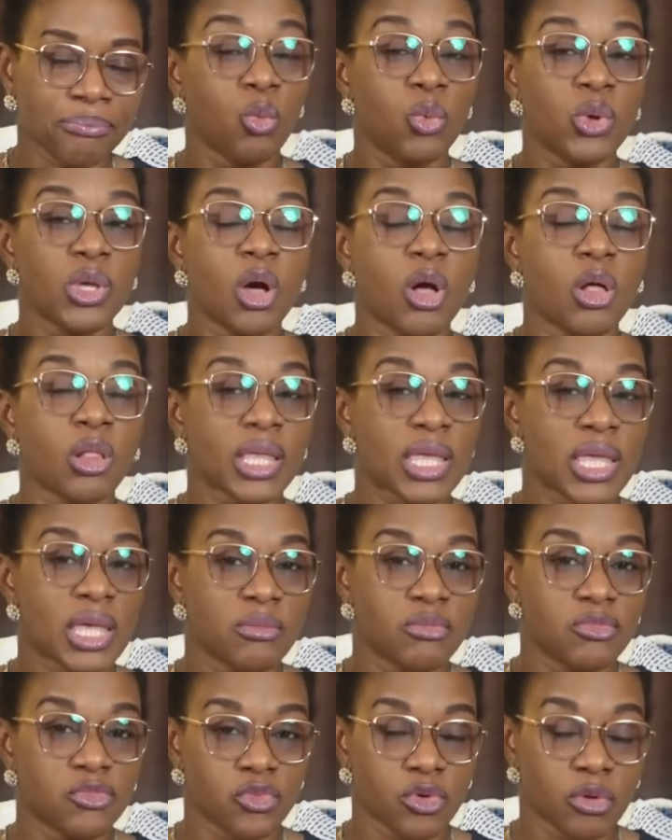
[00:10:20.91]
We all came
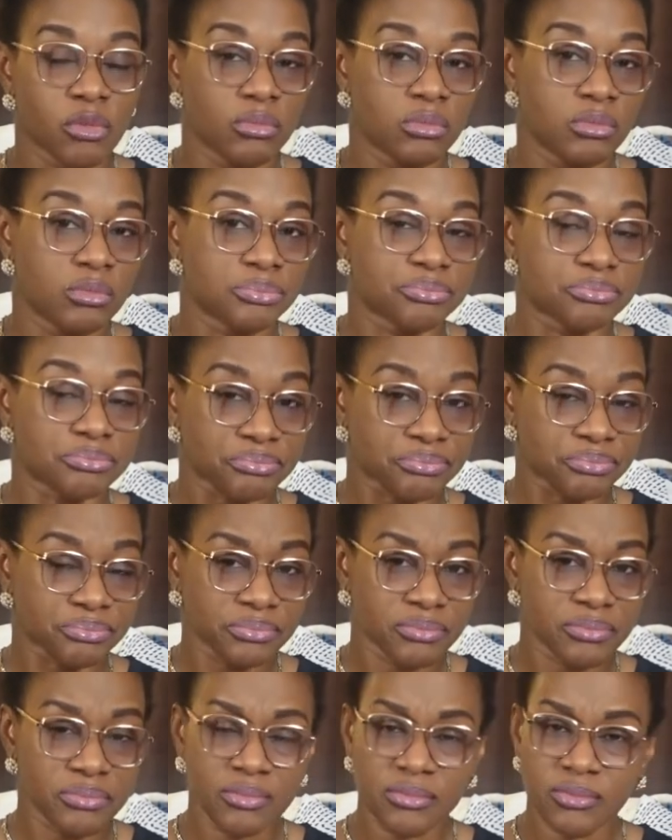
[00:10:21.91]
from
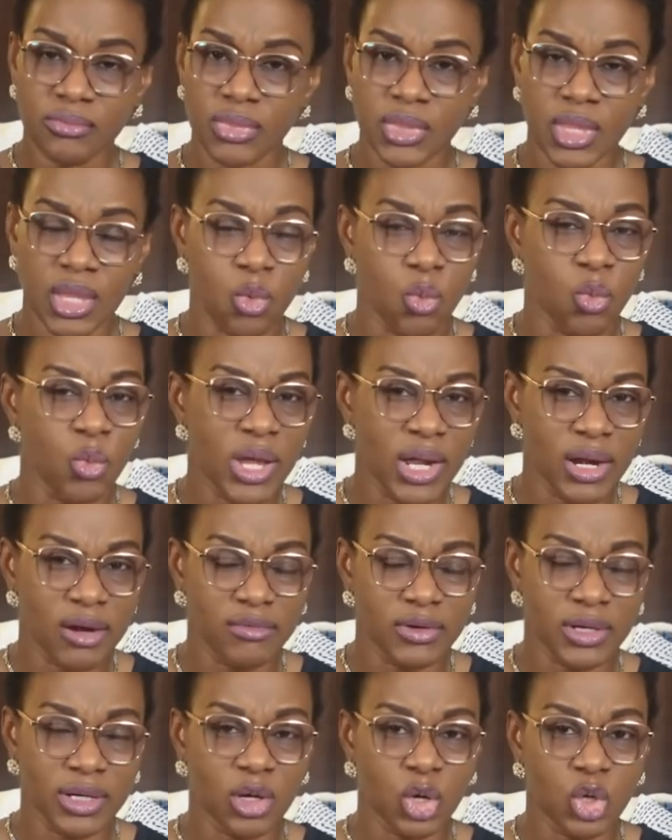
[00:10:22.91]

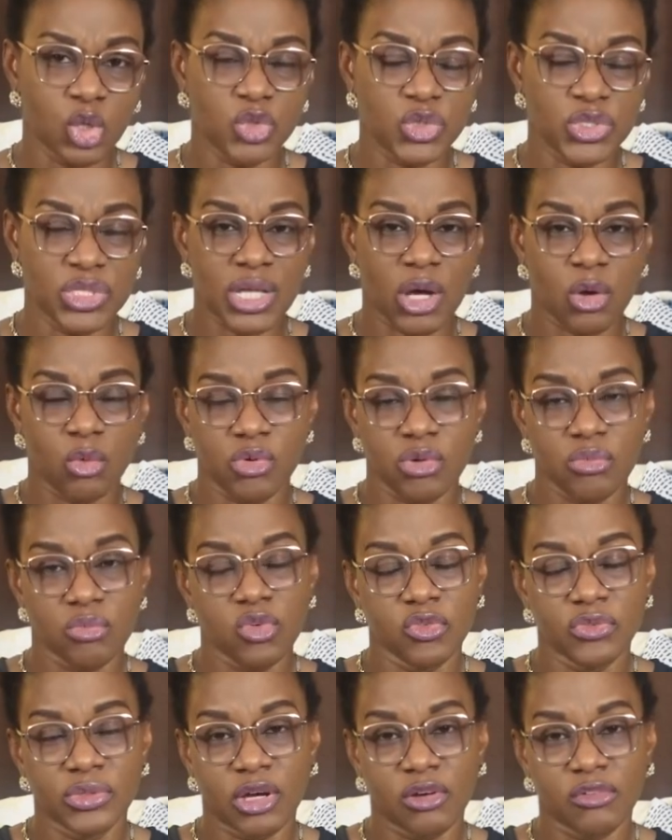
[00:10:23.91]
wherever countries that we
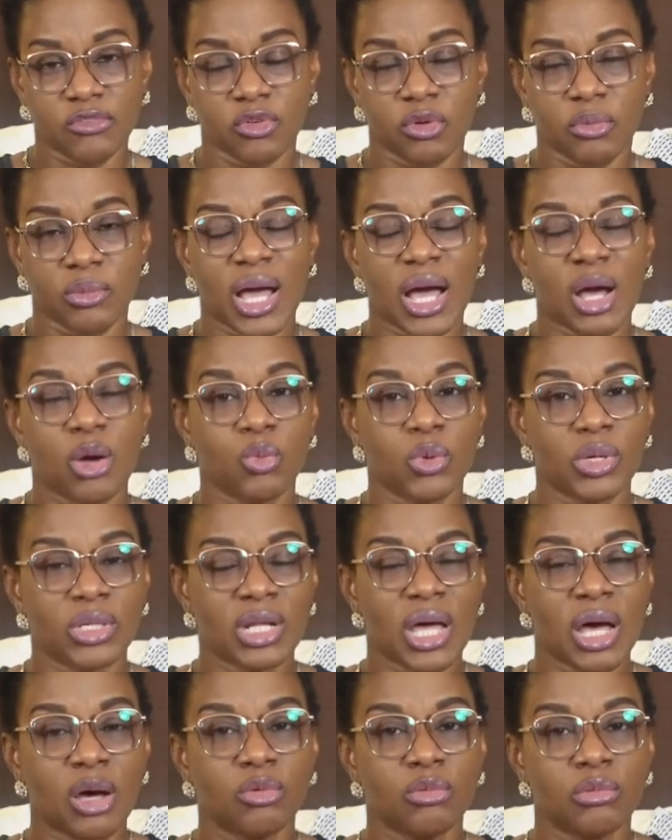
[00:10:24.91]
moved out from, and we're
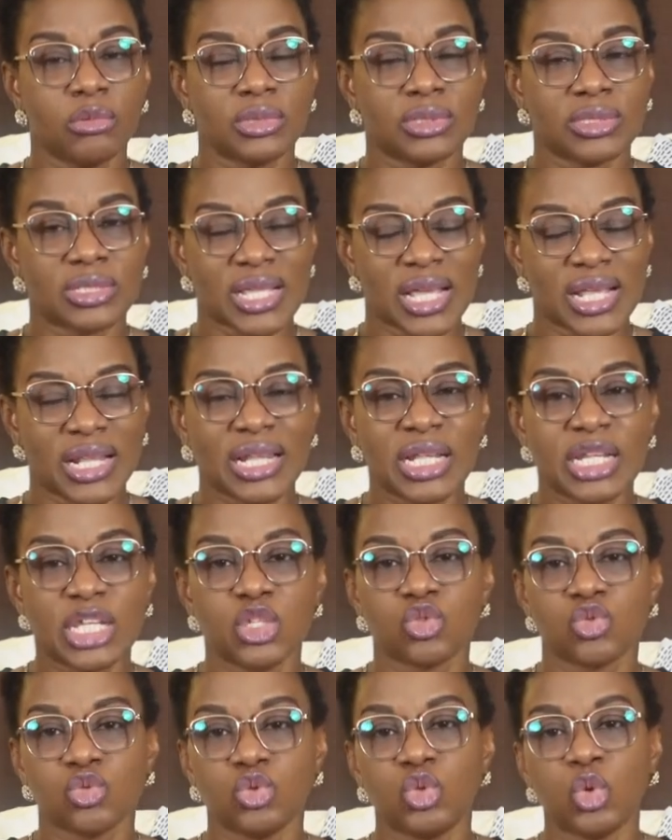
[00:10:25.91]
now settling
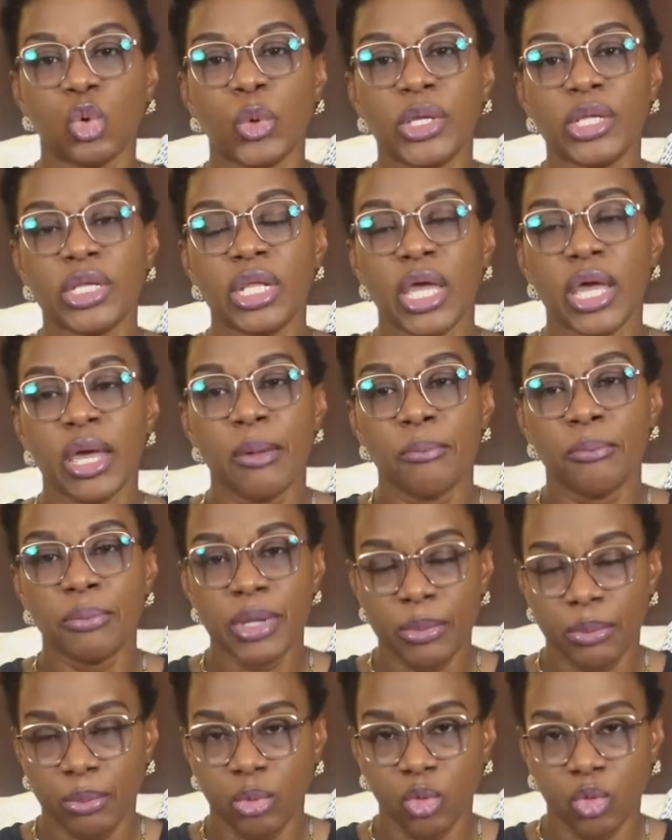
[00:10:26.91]
into knowing
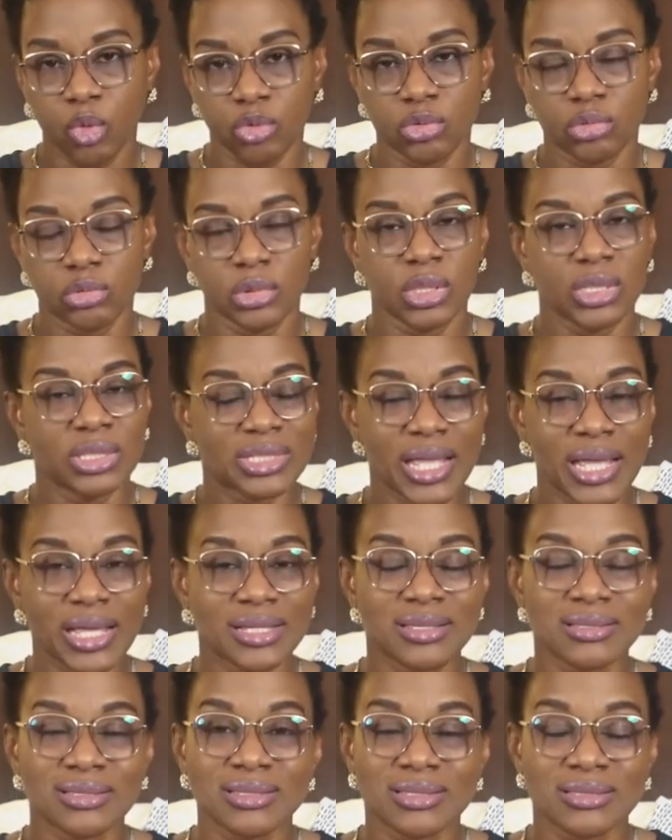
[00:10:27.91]
people. It's like
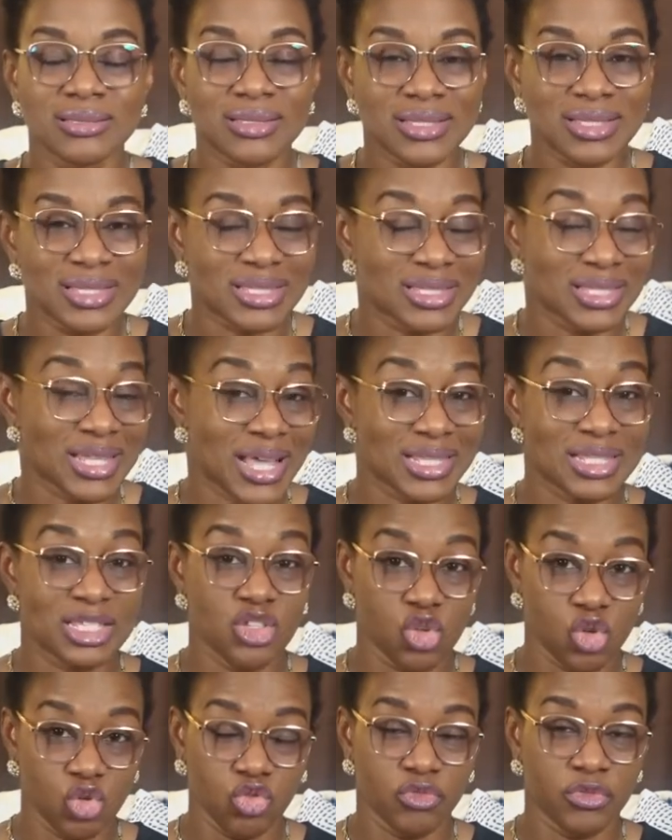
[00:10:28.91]
starting
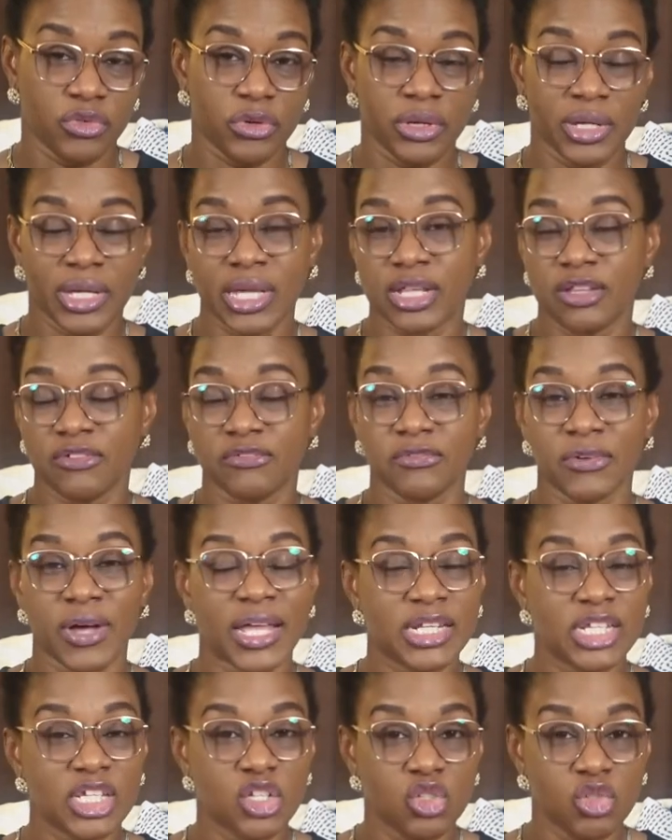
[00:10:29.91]
all over again,
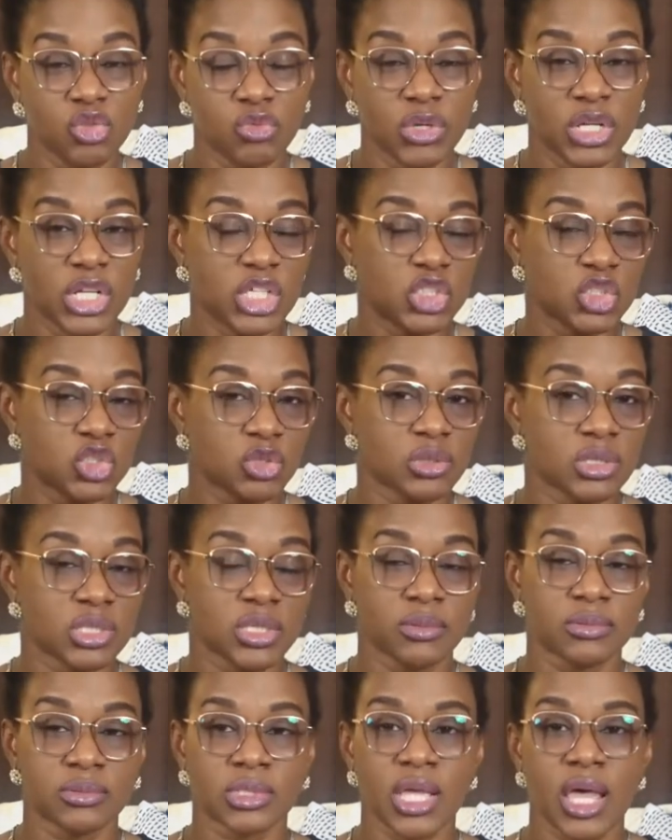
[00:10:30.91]
finding new
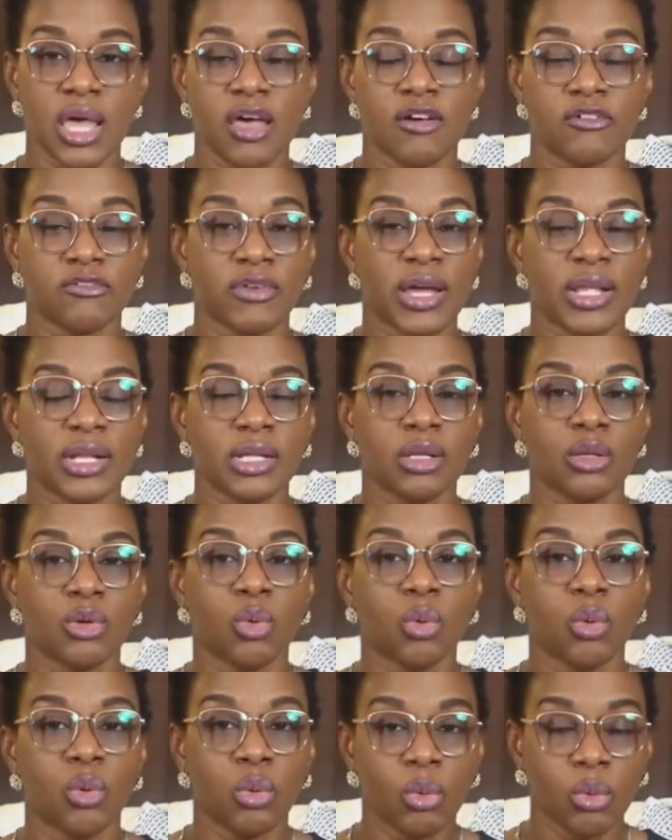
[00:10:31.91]
relationships, finding
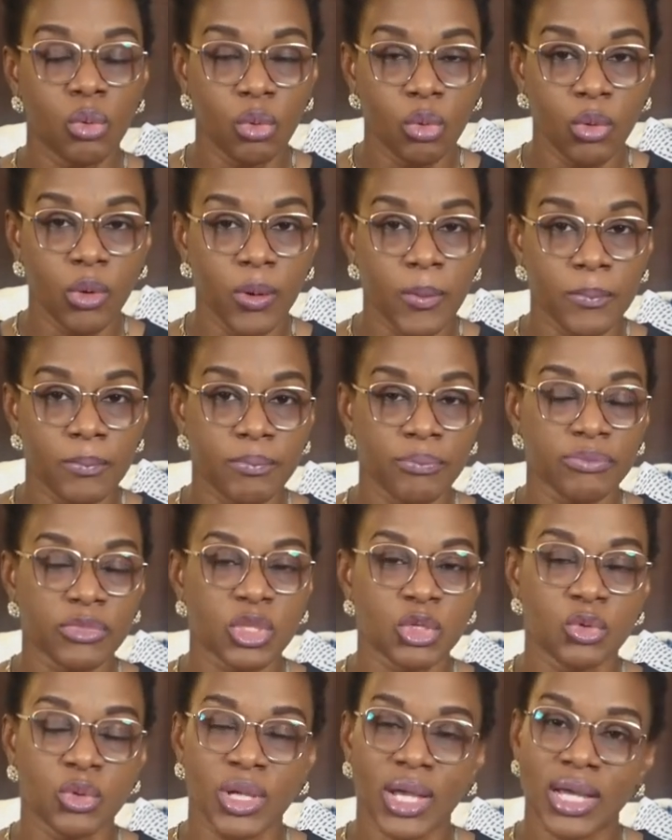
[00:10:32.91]
who
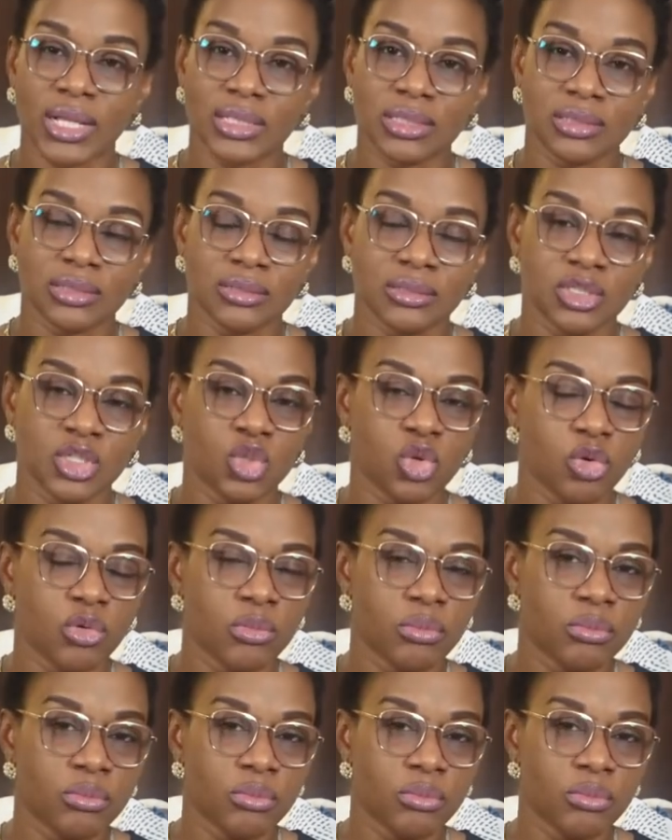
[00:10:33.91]
you can, you know,